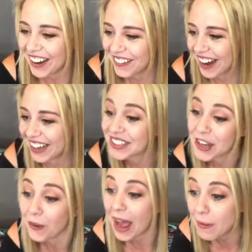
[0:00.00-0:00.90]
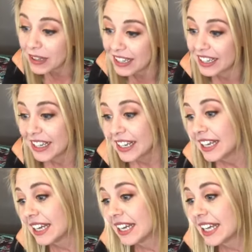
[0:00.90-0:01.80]
all right, so Emily,
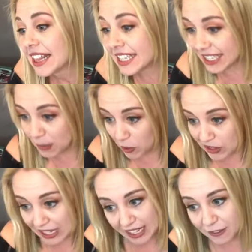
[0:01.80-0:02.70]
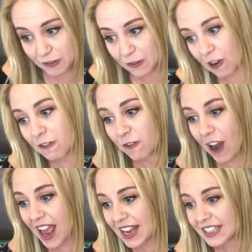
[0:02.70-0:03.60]
this is a birthday gift for a
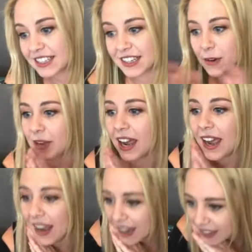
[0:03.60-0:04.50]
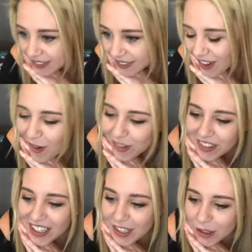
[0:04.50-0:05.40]
friend, okay. Oh,
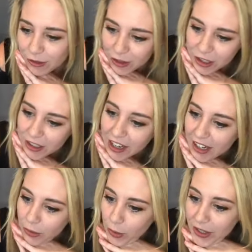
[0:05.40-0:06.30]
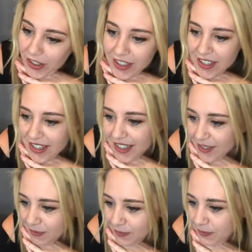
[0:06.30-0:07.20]
thank you for your kind words.